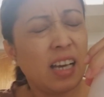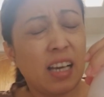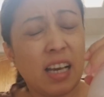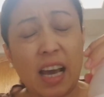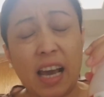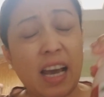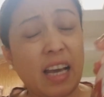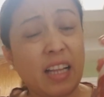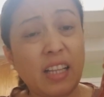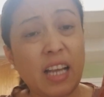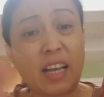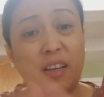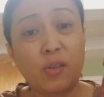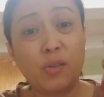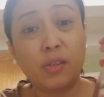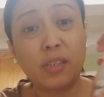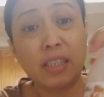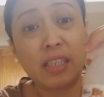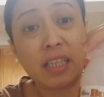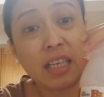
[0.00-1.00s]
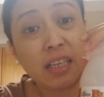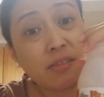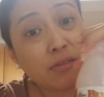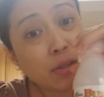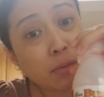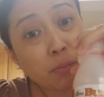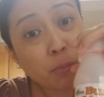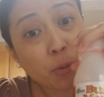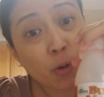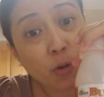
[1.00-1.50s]
I couldn't
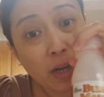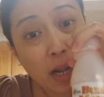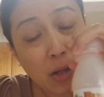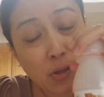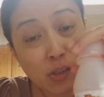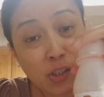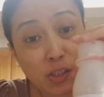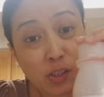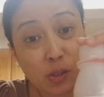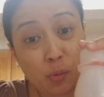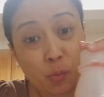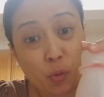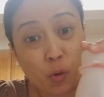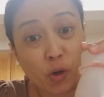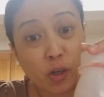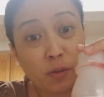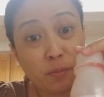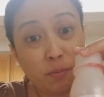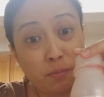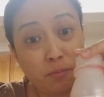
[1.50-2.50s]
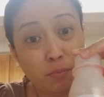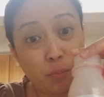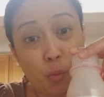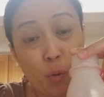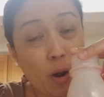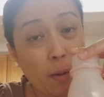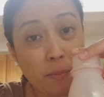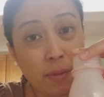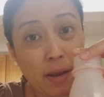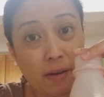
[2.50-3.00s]
even pronounce the word
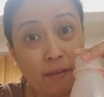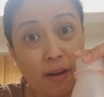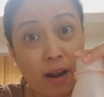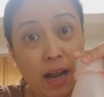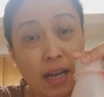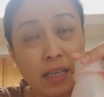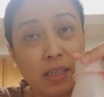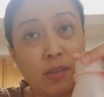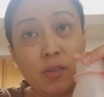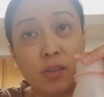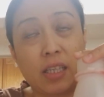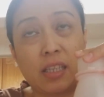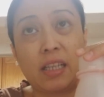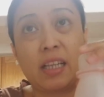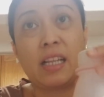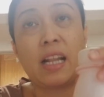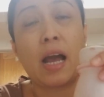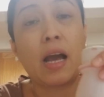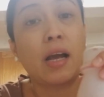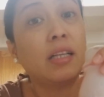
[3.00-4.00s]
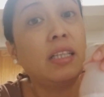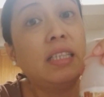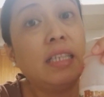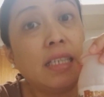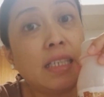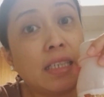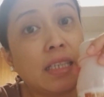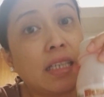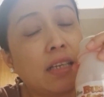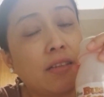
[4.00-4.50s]
Buah Merah. I couldn't. And I
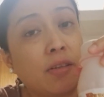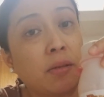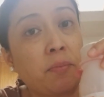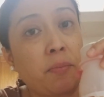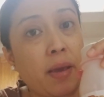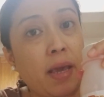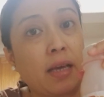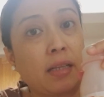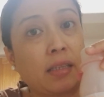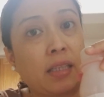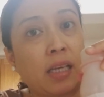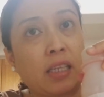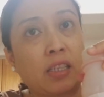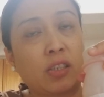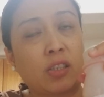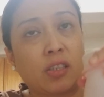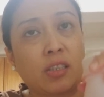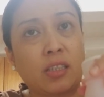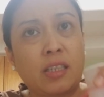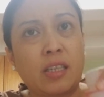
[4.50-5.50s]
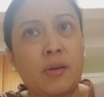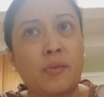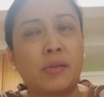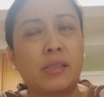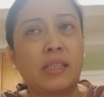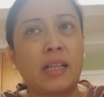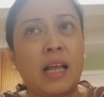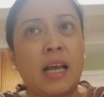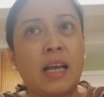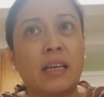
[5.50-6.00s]
didn't even pay attention. And I
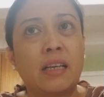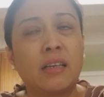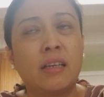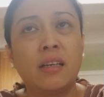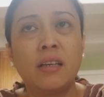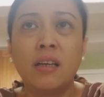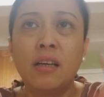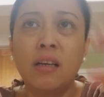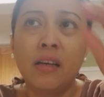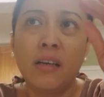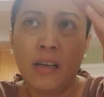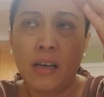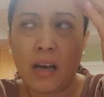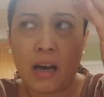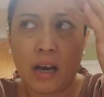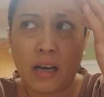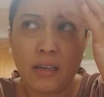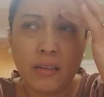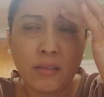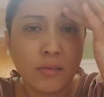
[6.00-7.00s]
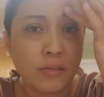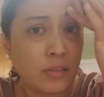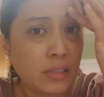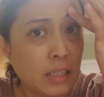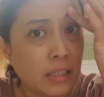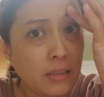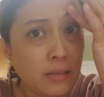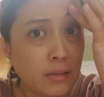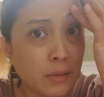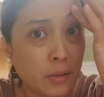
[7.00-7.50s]
was like, I don't
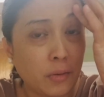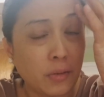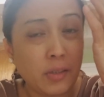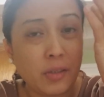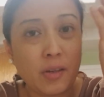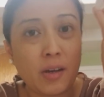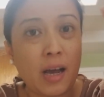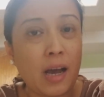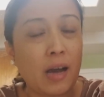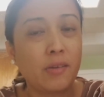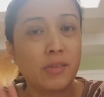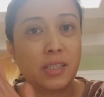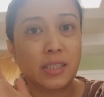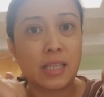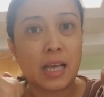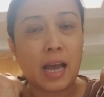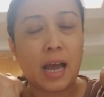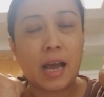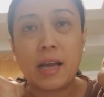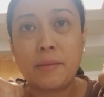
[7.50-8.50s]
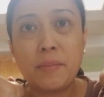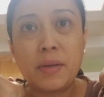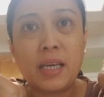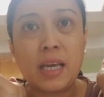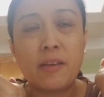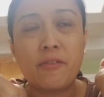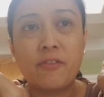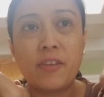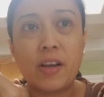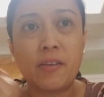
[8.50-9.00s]
think so. I
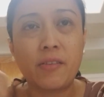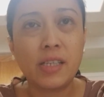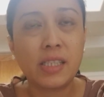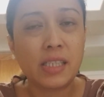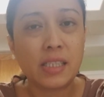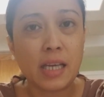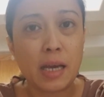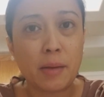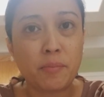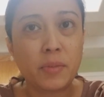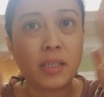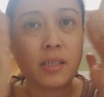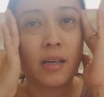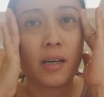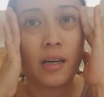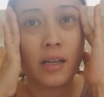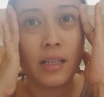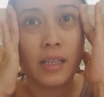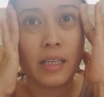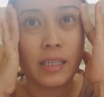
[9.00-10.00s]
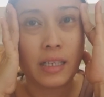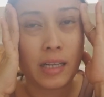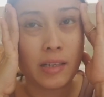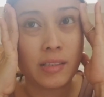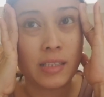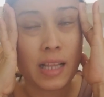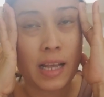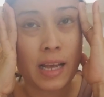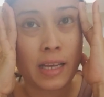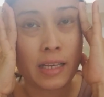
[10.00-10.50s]
became very skeptical, and I
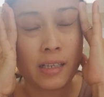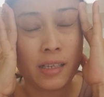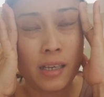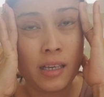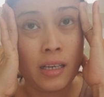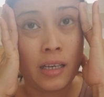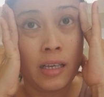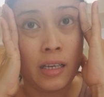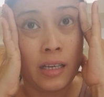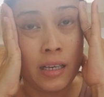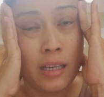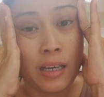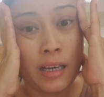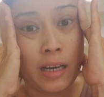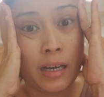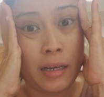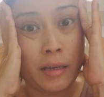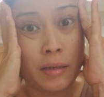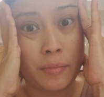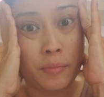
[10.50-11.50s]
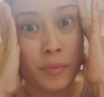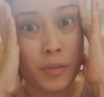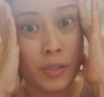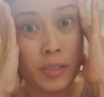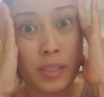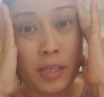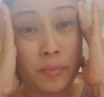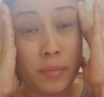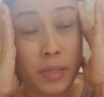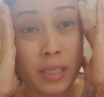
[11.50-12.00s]
was like,
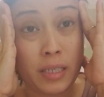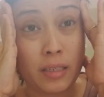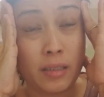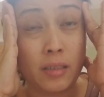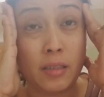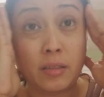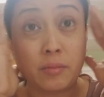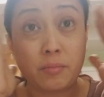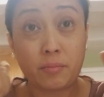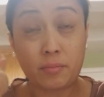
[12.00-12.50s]
there's something...